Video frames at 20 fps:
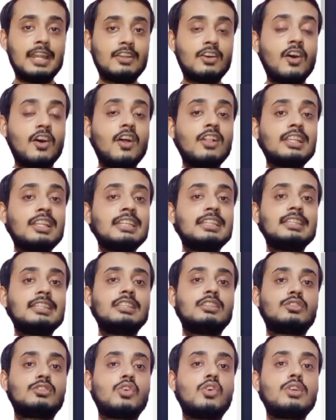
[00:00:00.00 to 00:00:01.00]
at all in
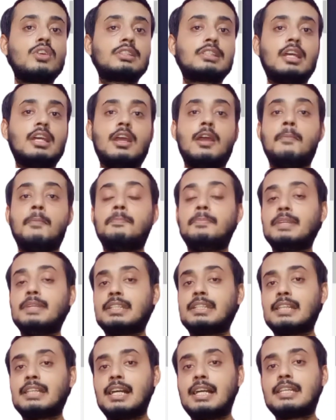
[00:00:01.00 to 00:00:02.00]
this course
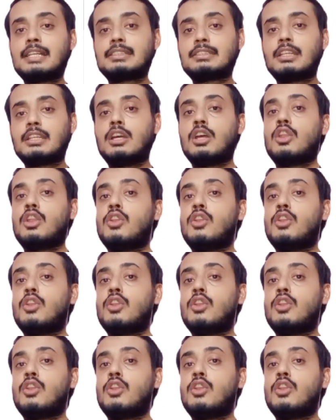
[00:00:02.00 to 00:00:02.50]
because